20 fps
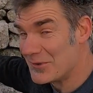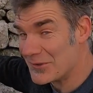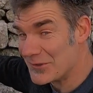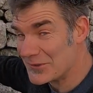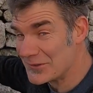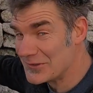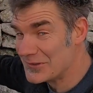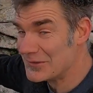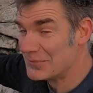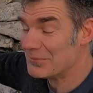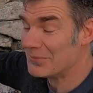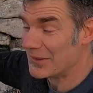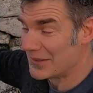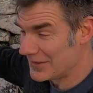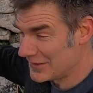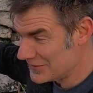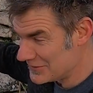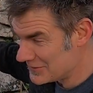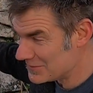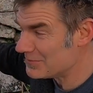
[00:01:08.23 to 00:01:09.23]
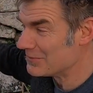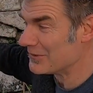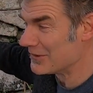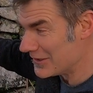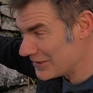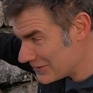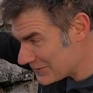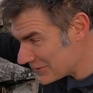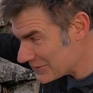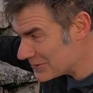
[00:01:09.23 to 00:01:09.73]
walls because we're
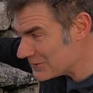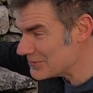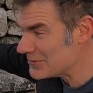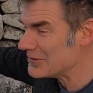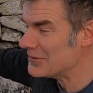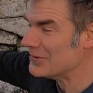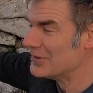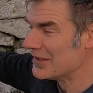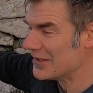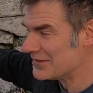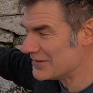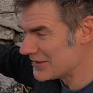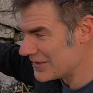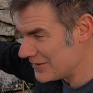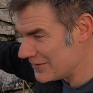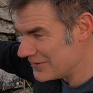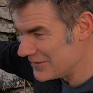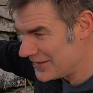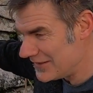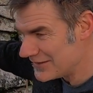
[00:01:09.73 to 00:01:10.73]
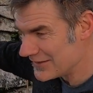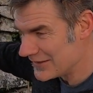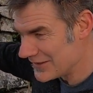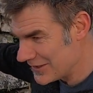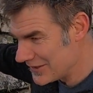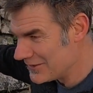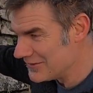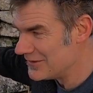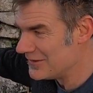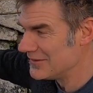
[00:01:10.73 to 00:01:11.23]
in Cornwall, and so these are
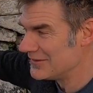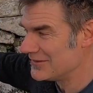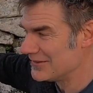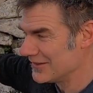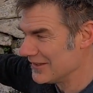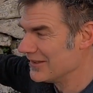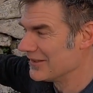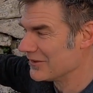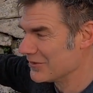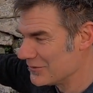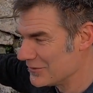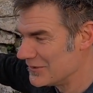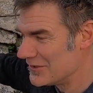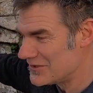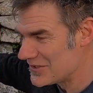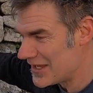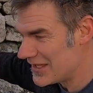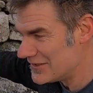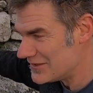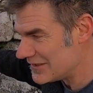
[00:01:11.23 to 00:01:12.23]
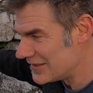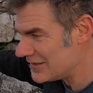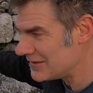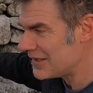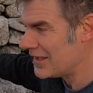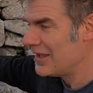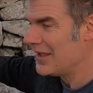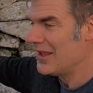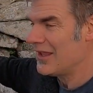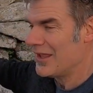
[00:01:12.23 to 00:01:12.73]
known as Cornish hedges.
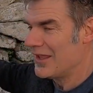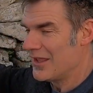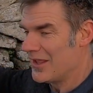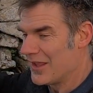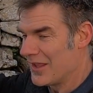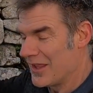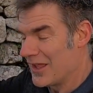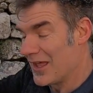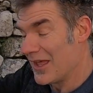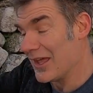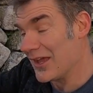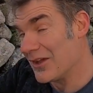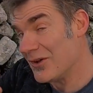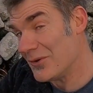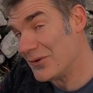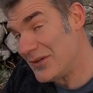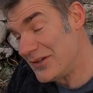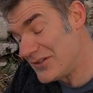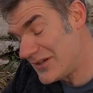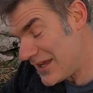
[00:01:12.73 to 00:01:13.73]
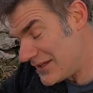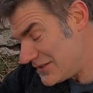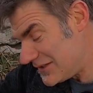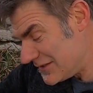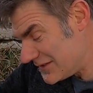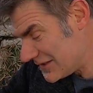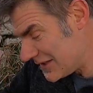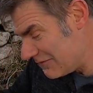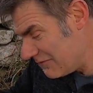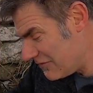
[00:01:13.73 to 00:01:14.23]
And Cornish
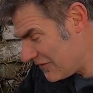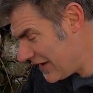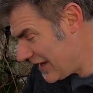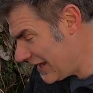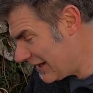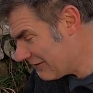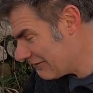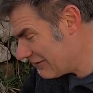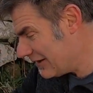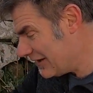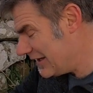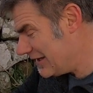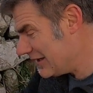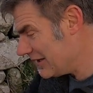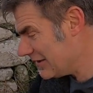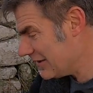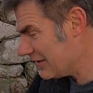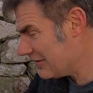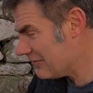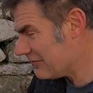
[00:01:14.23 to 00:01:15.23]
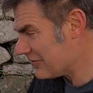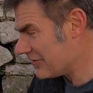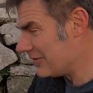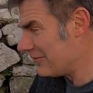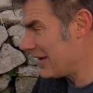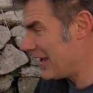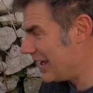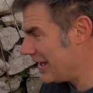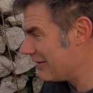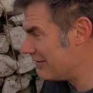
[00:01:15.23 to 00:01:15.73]
hedges can vary from
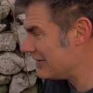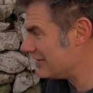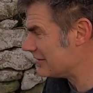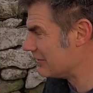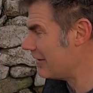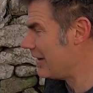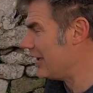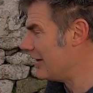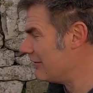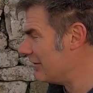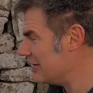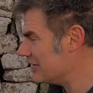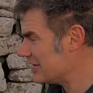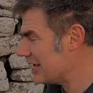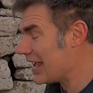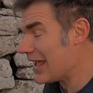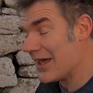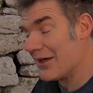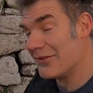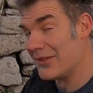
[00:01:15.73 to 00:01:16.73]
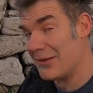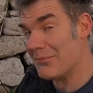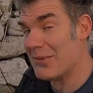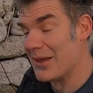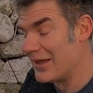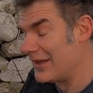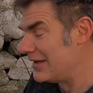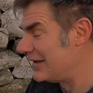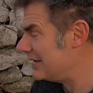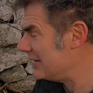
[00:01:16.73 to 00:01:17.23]
area to area as to how they're
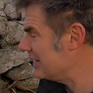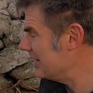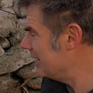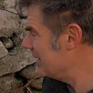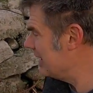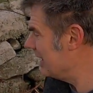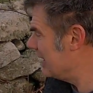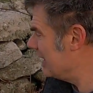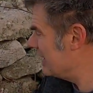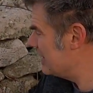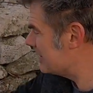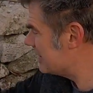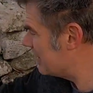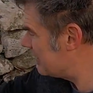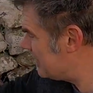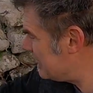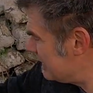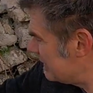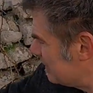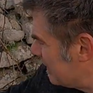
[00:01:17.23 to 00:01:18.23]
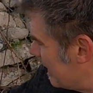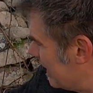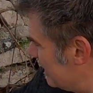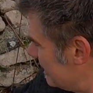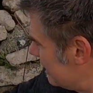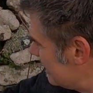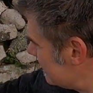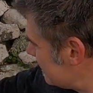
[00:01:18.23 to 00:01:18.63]
made. So this one